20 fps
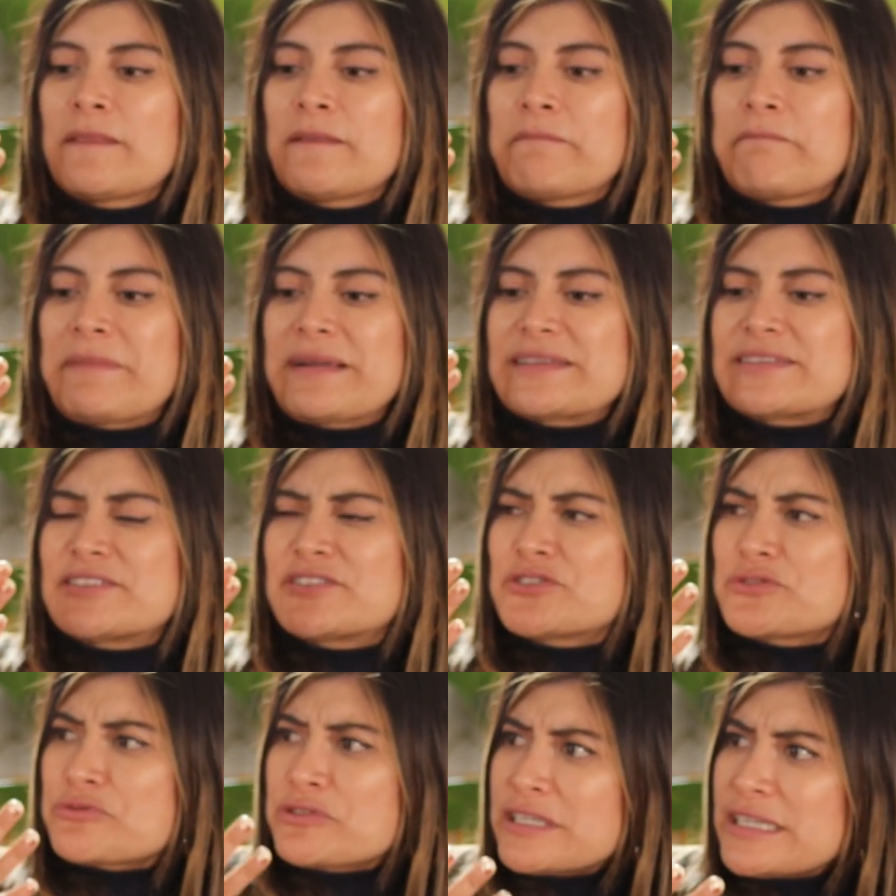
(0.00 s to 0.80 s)
my
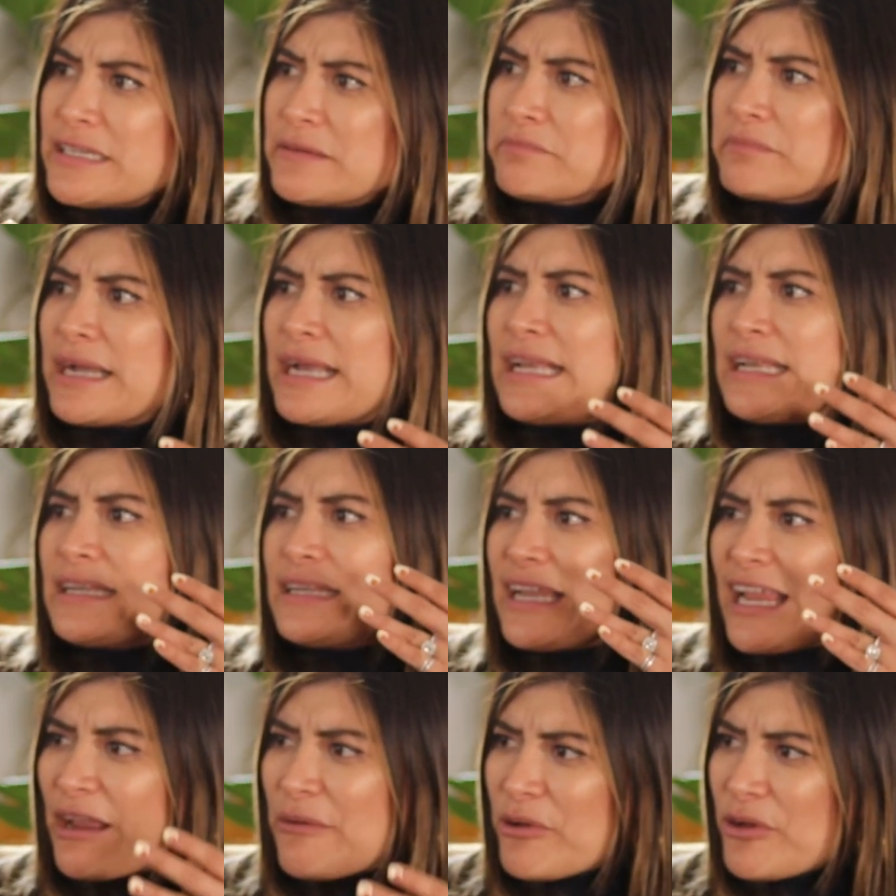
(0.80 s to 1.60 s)
street, my
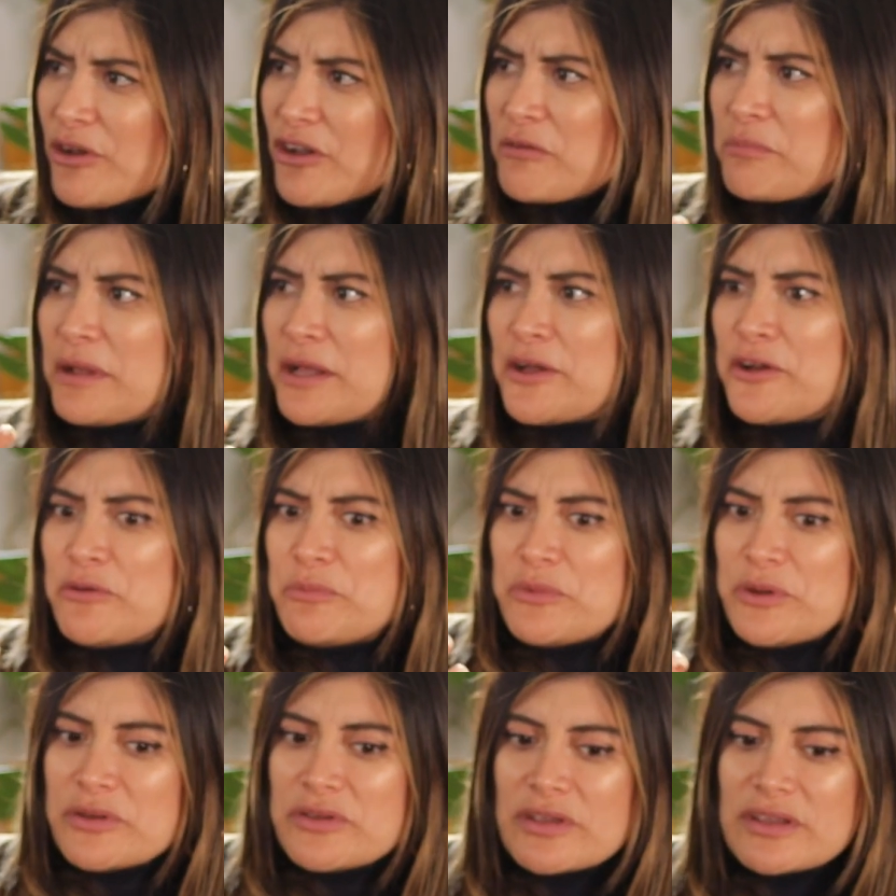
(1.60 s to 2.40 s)
neighborhood, my
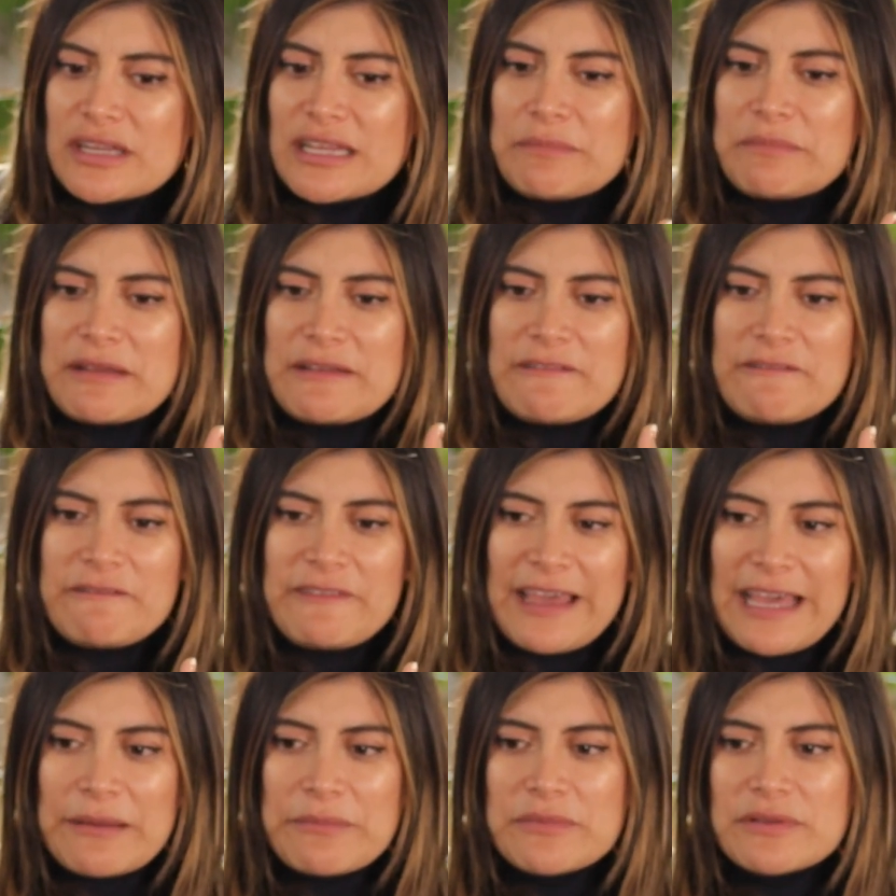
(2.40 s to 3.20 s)
community, my
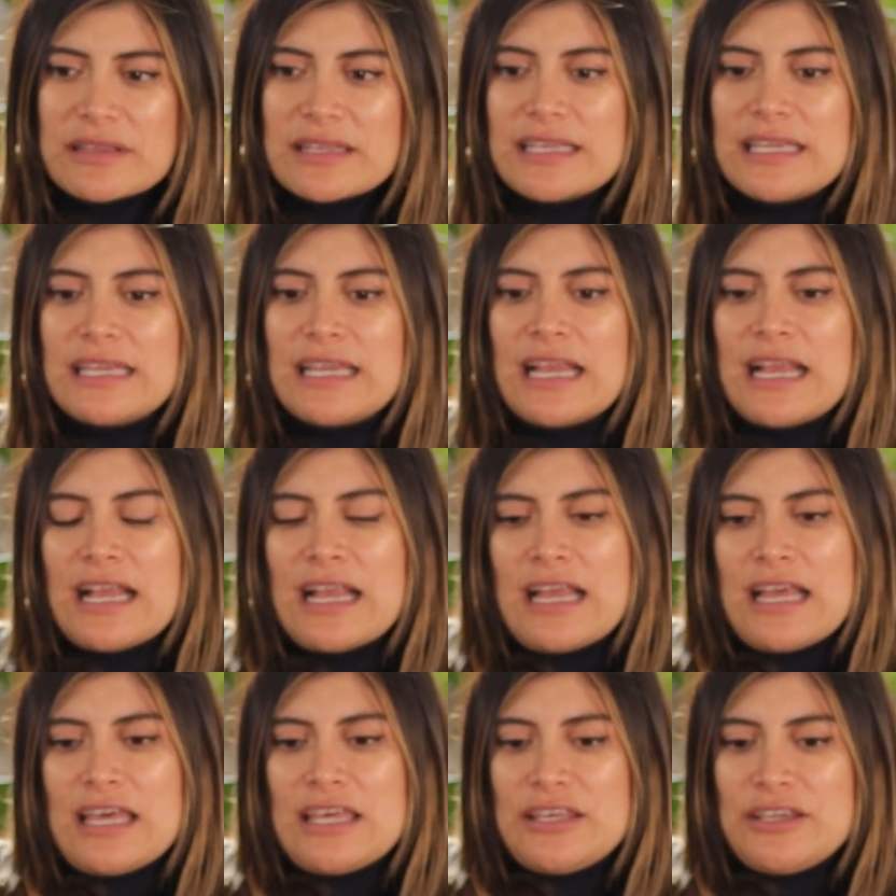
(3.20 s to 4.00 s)
family,
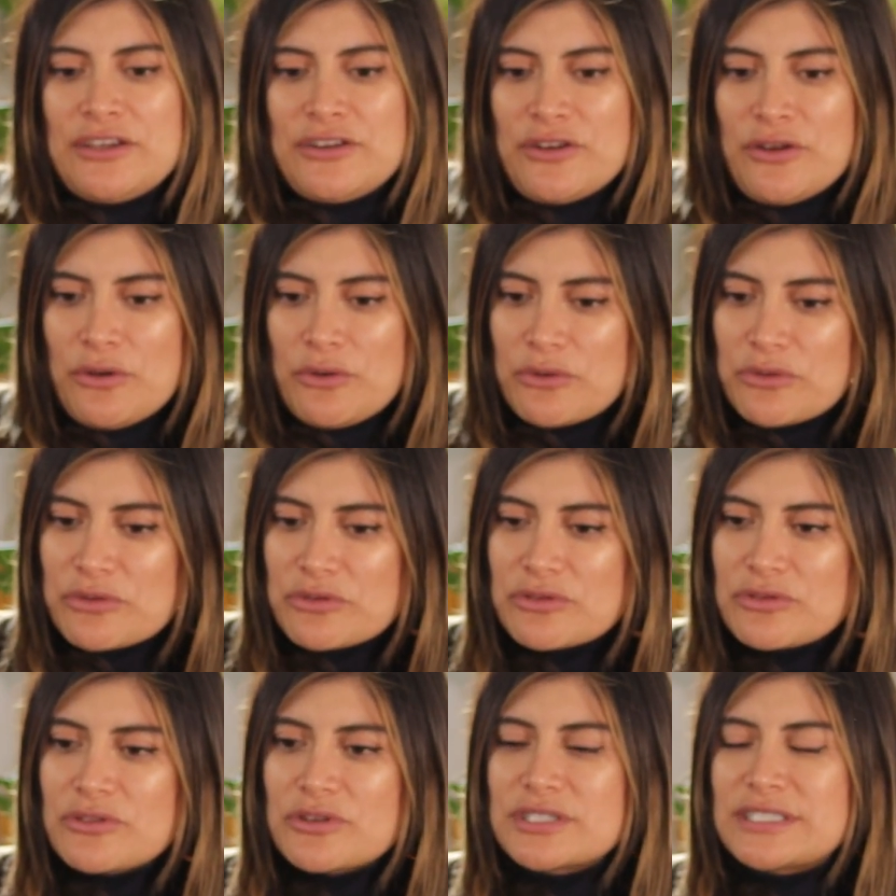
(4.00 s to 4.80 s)

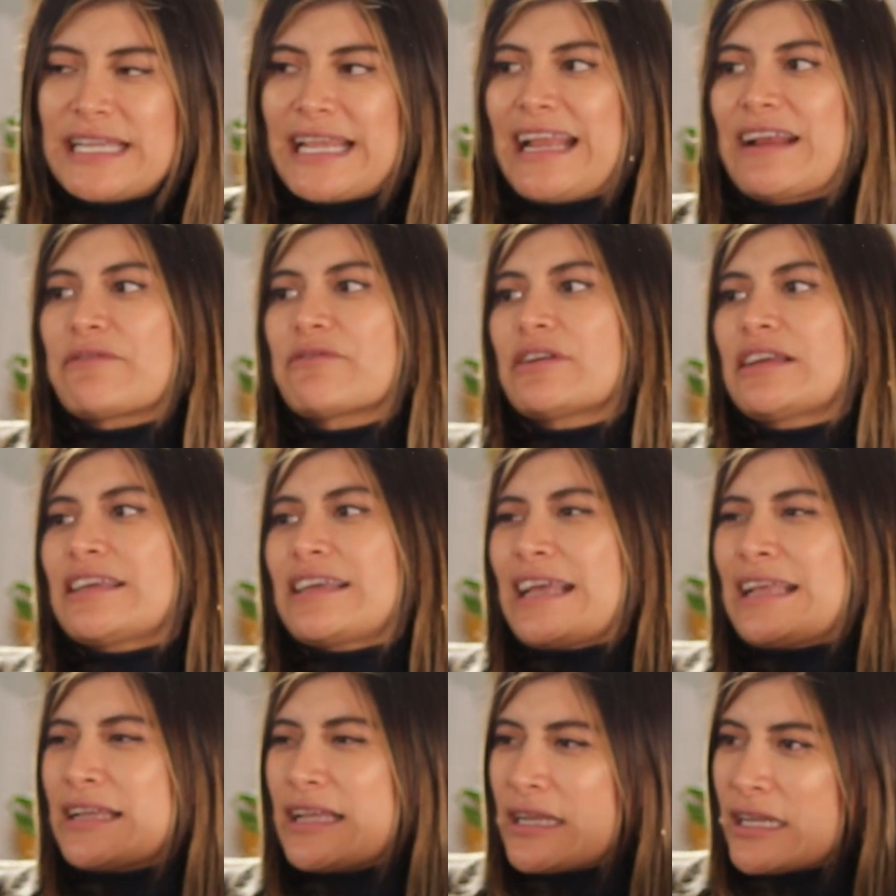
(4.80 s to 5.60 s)
the day,
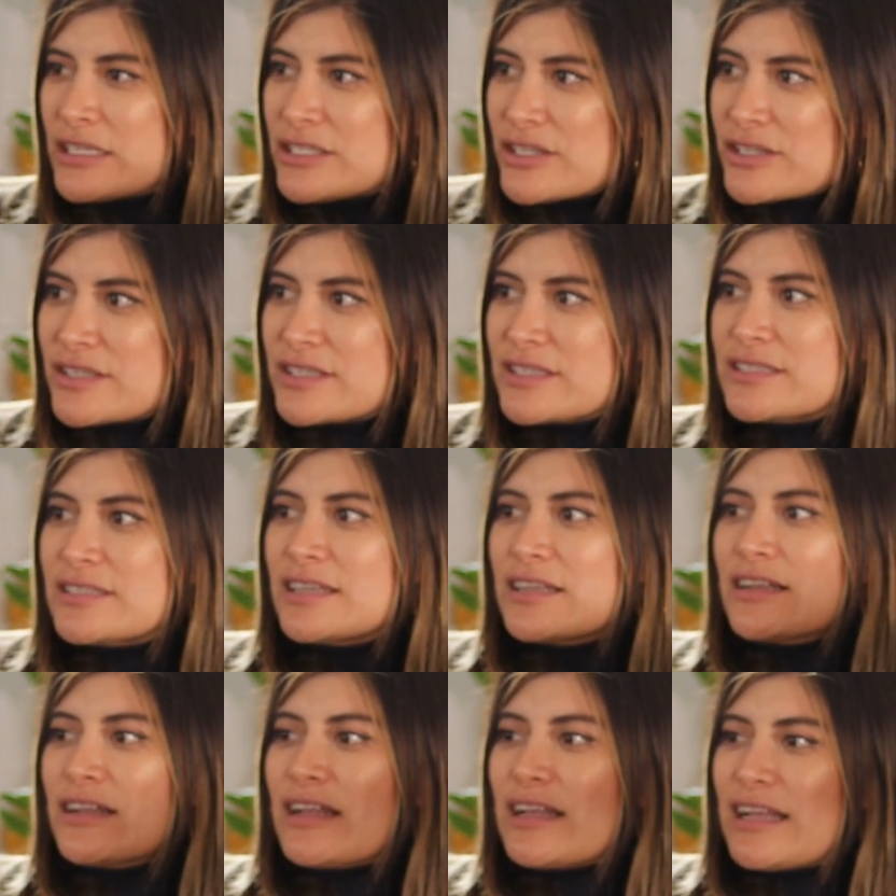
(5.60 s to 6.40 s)
and then it's just,